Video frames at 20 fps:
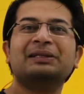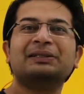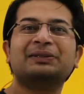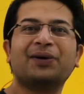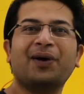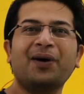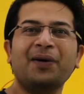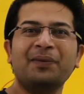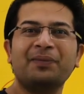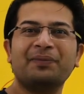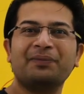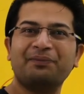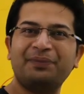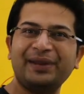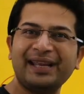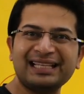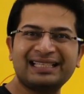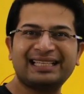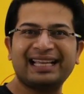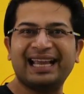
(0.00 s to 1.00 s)
So
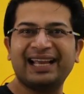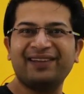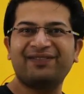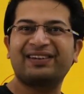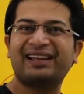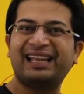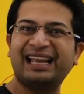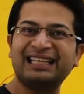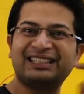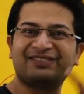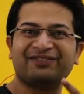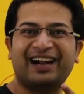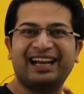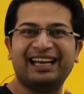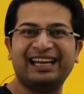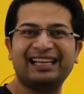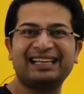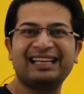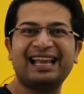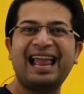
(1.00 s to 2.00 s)
be safe, keep
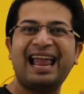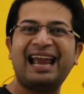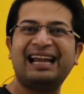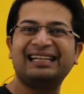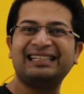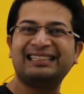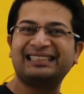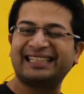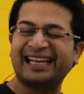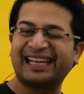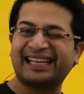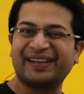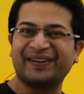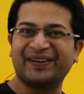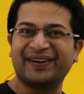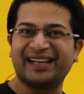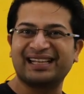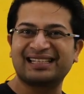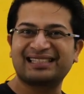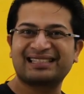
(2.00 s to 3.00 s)
smiling, and stay
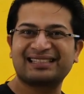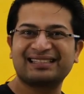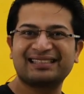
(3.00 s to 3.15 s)
curious.